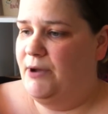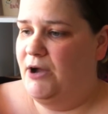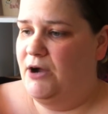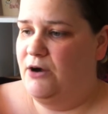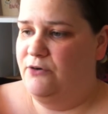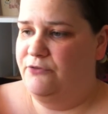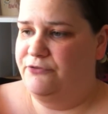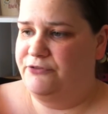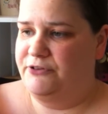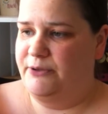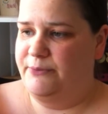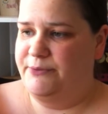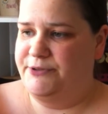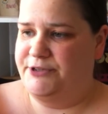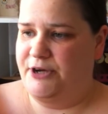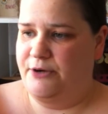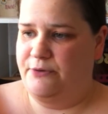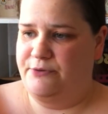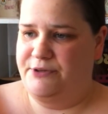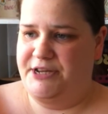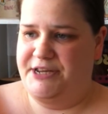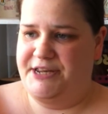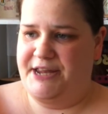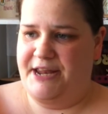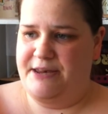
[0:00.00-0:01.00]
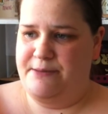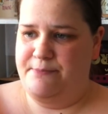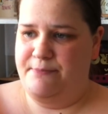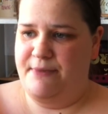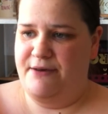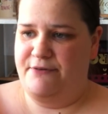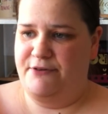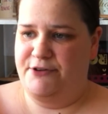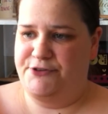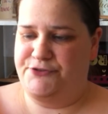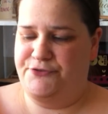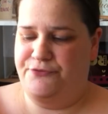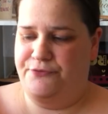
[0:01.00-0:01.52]
Hopefully we don't need any
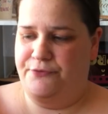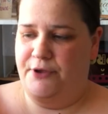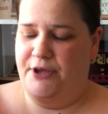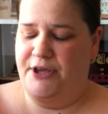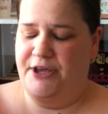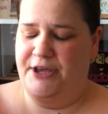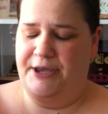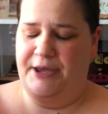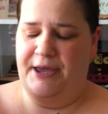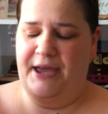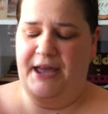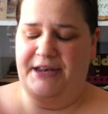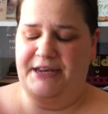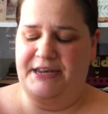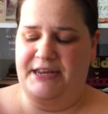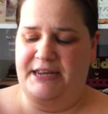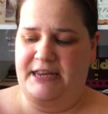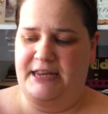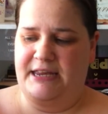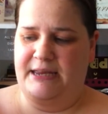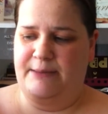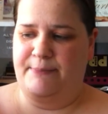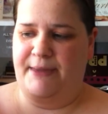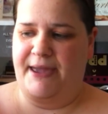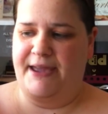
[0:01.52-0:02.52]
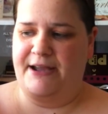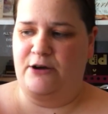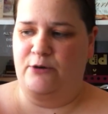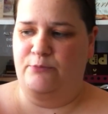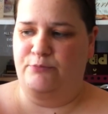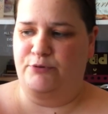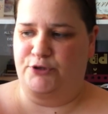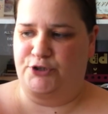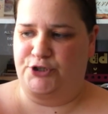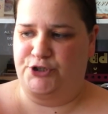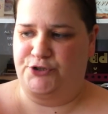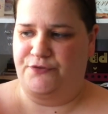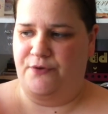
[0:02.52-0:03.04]
mirrors, any makeup
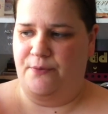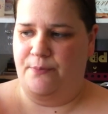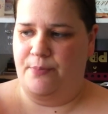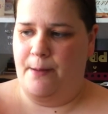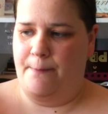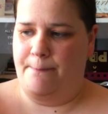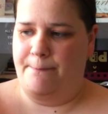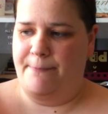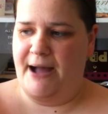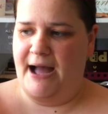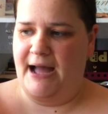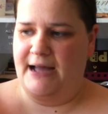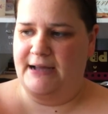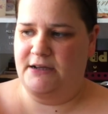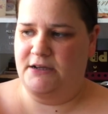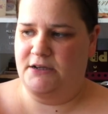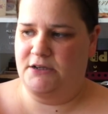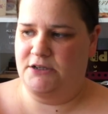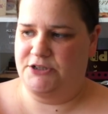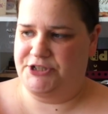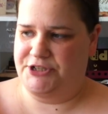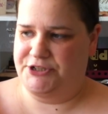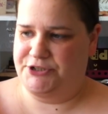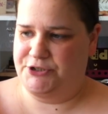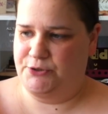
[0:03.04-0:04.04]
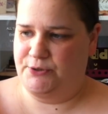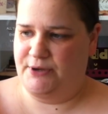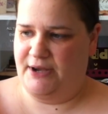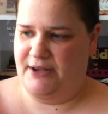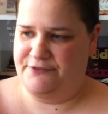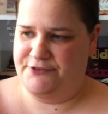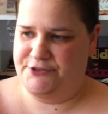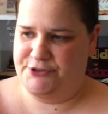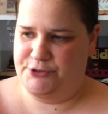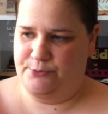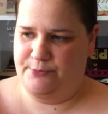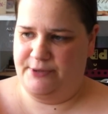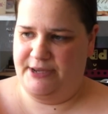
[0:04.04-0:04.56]
brushes from the back, because I do
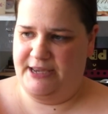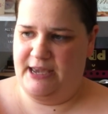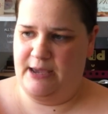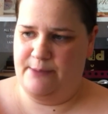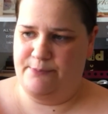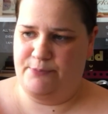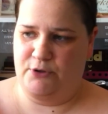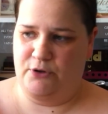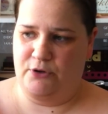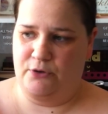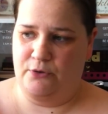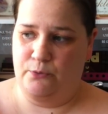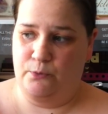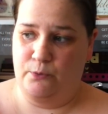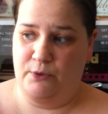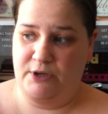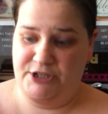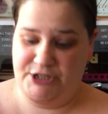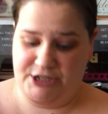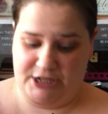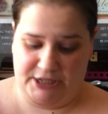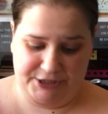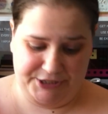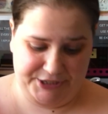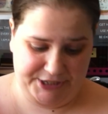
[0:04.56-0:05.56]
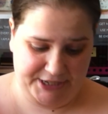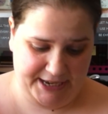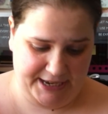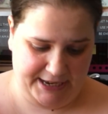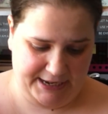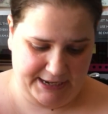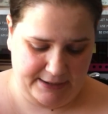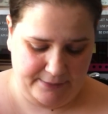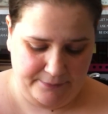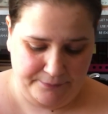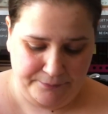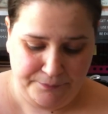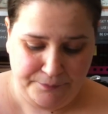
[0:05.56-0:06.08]
have some here, but we shall
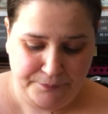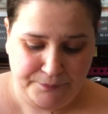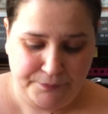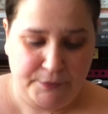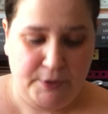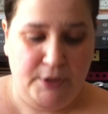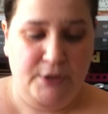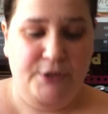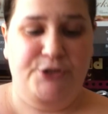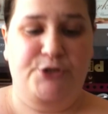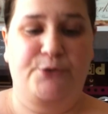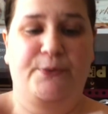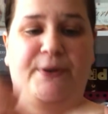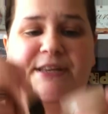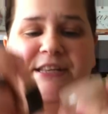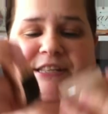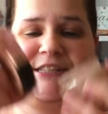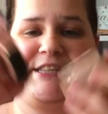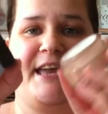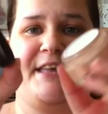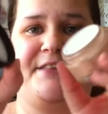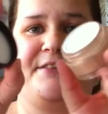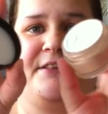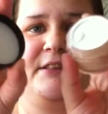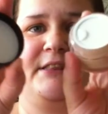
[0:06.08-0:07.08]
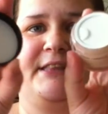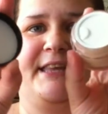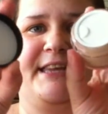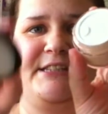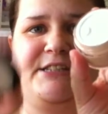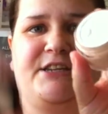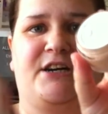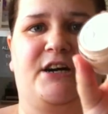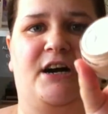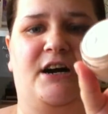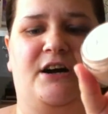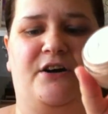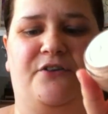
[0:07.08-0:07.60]
see. So when you take the
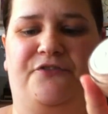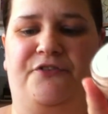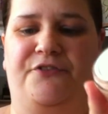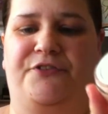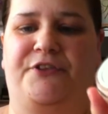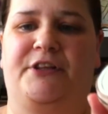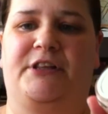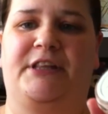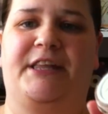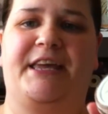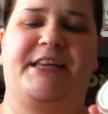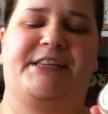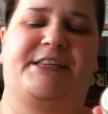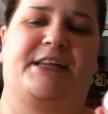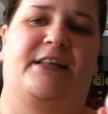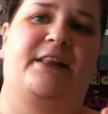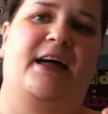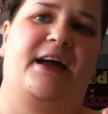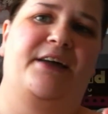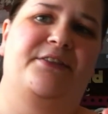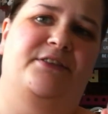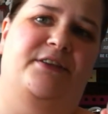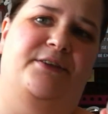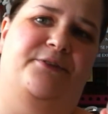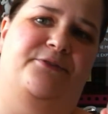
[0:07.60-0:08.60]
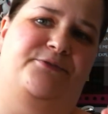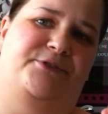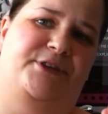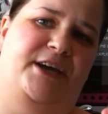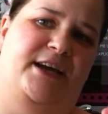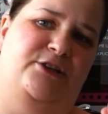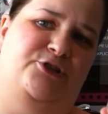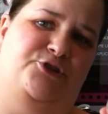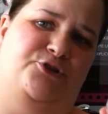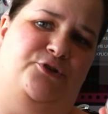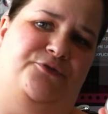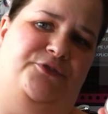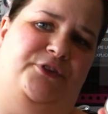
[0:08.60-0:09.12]
lid off, I like the
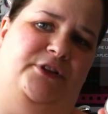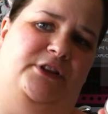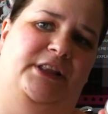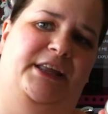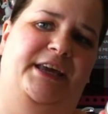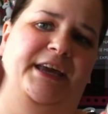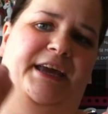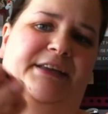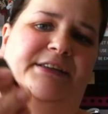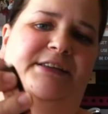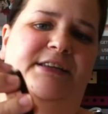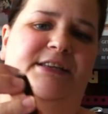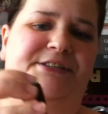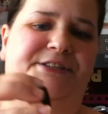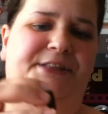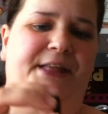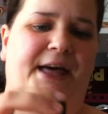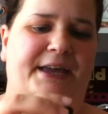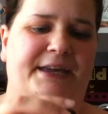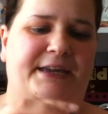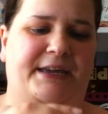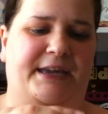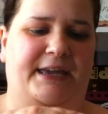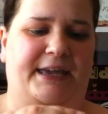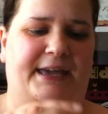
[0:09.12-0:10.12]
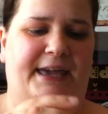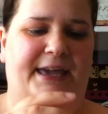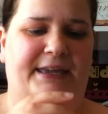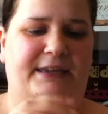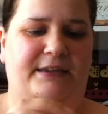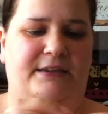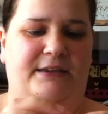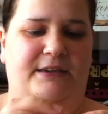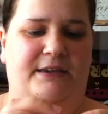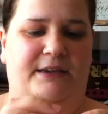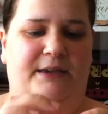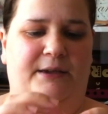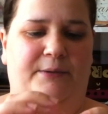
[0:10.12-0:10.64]
texture of the lid. It's like
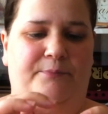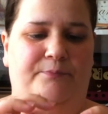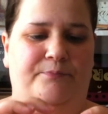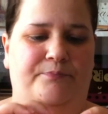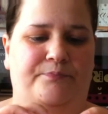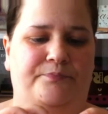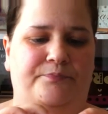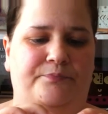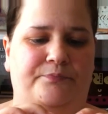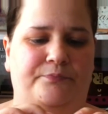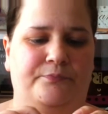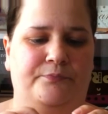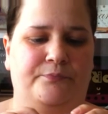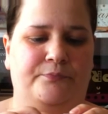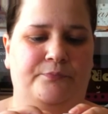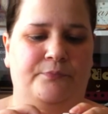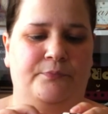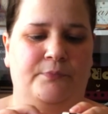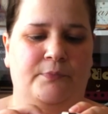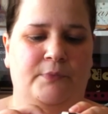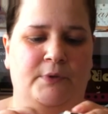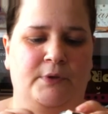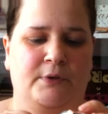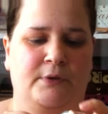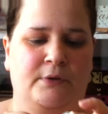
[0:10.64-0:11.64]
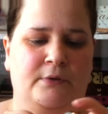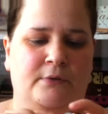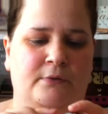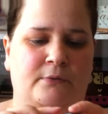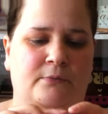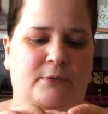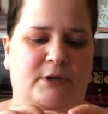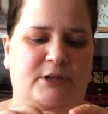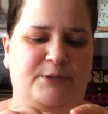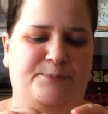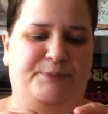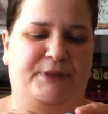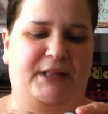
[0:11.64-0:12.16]
a,
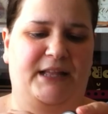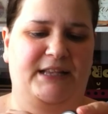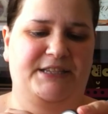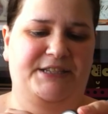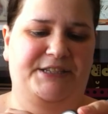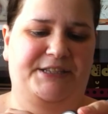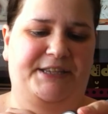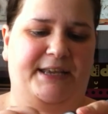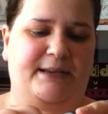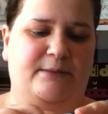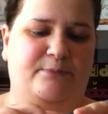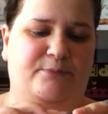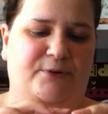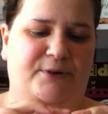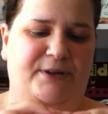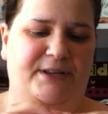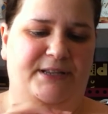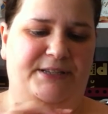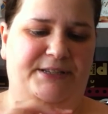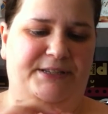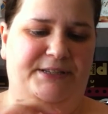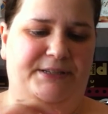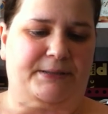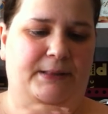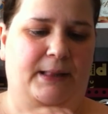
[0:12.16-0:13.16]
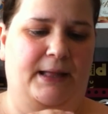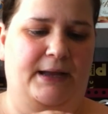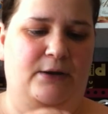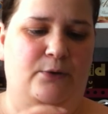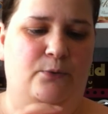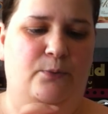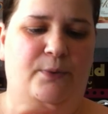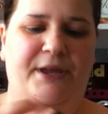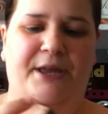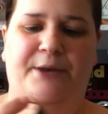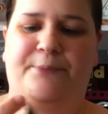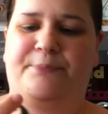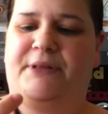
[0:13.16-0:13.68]
well, it's plastic, but it's like
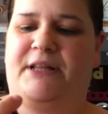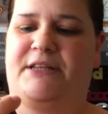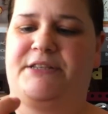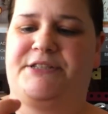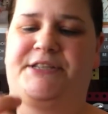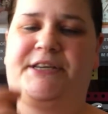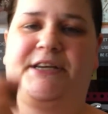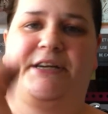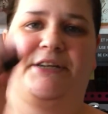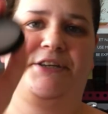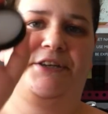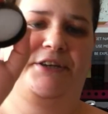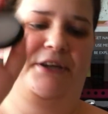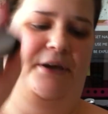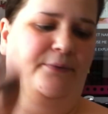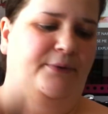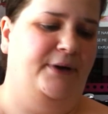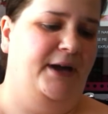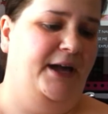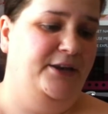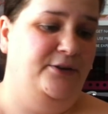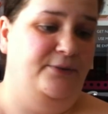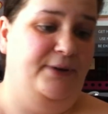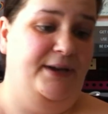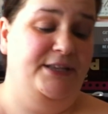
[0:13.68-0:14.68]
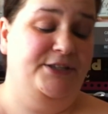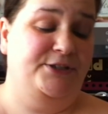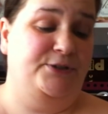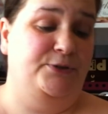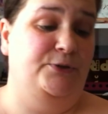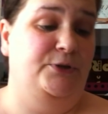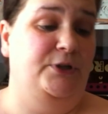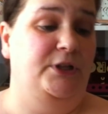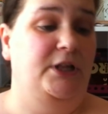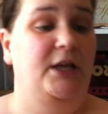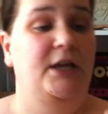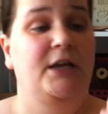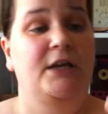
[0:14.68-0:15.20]
a weird plastic, I don't know. Anyway, it's
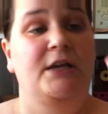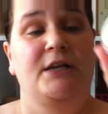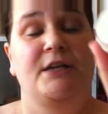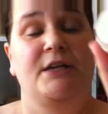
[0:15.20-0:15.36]
cool.